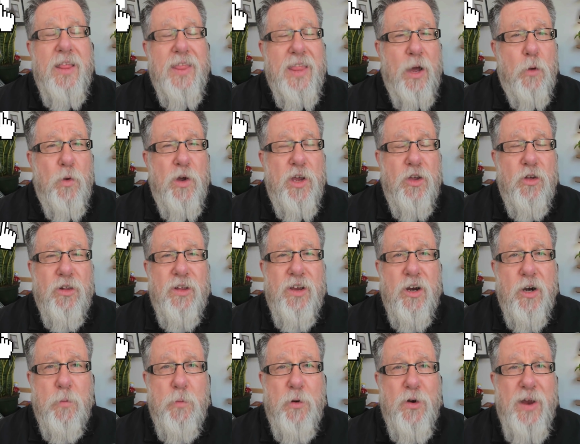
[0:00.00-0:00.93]
That way you'll
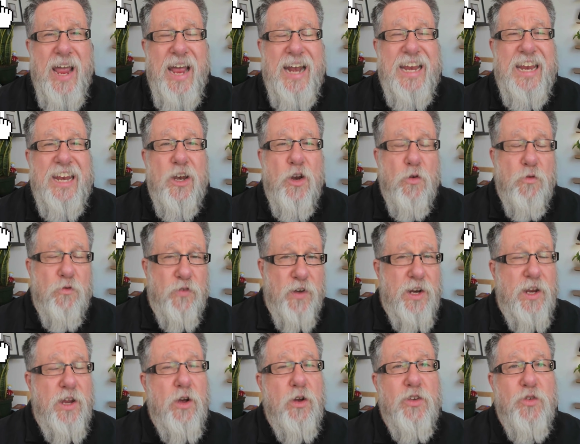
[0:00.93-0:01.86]
hear about any new
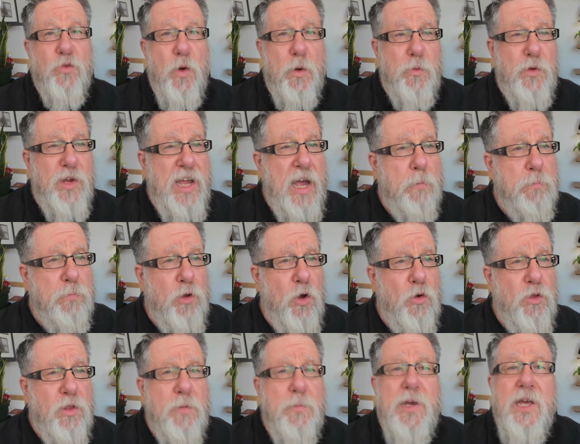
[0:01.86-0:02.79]
videos when we
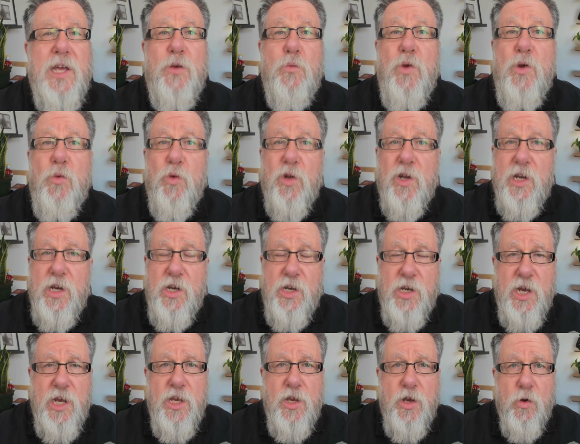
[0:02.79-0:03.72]
upload them and we will
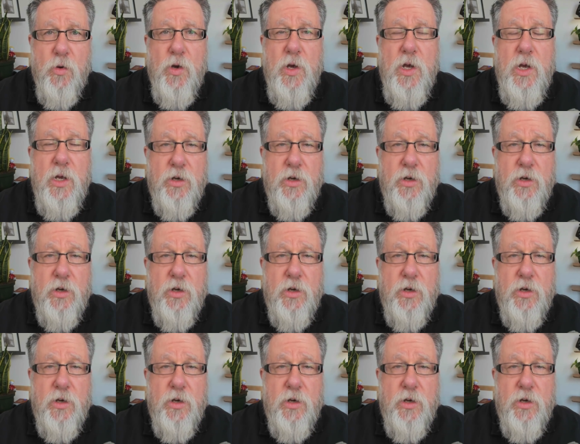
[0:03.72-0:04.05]
continue